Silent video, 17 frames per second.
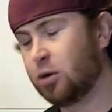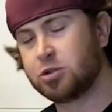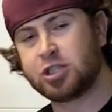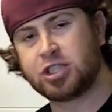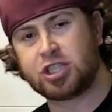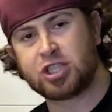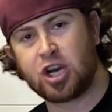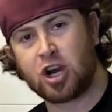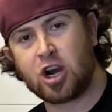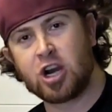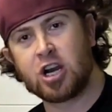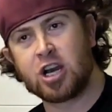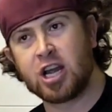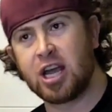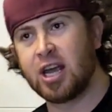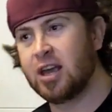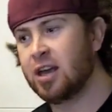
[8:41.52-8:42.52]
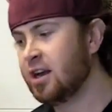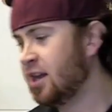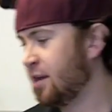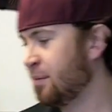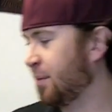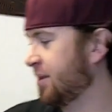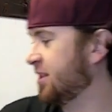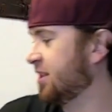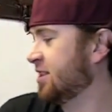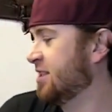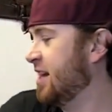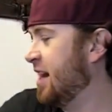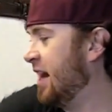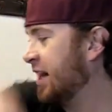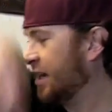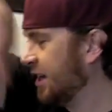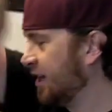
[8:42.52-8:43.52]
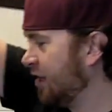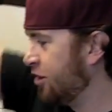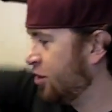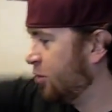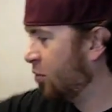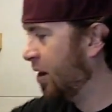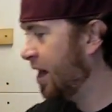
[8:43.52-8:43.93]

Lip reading: sturdy, but does not get in the